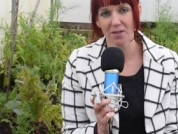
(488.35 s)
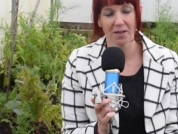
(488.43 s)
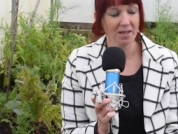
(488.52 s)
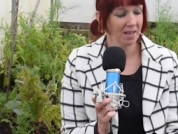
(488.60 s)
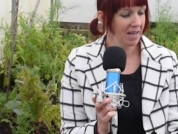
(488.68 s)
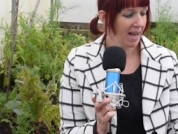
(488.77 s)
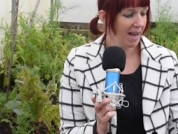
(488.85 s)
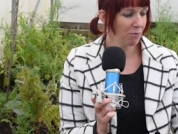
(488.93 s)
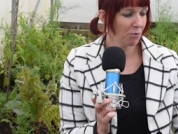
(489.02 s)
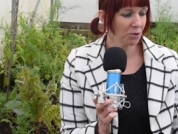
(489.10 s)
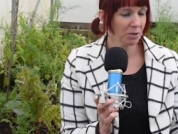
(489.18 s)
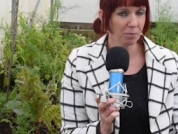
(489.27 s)
that
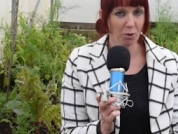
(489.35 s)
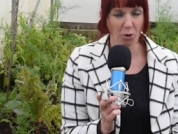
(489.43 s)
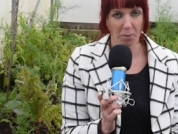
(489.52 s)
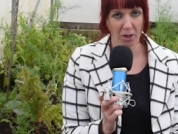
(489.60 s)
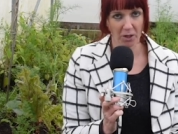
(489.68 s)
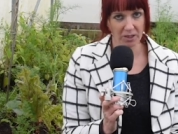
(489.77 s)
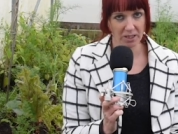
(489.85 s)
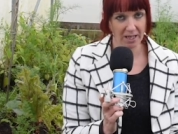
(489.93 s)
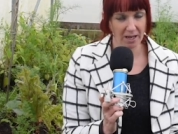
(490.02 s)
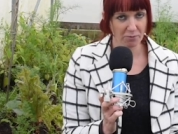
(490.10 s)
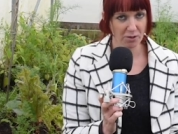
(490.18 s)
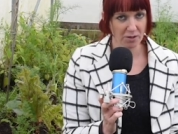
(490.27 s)
everyone's block
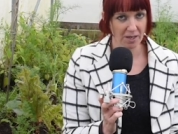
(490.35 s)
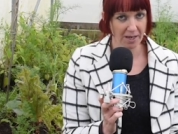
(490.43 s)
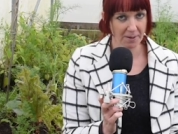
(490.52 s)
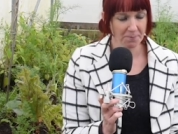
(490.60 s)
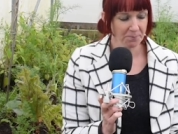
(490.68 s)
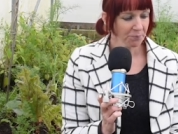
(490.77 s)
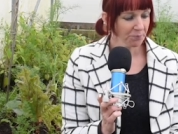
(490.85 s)
planting everything.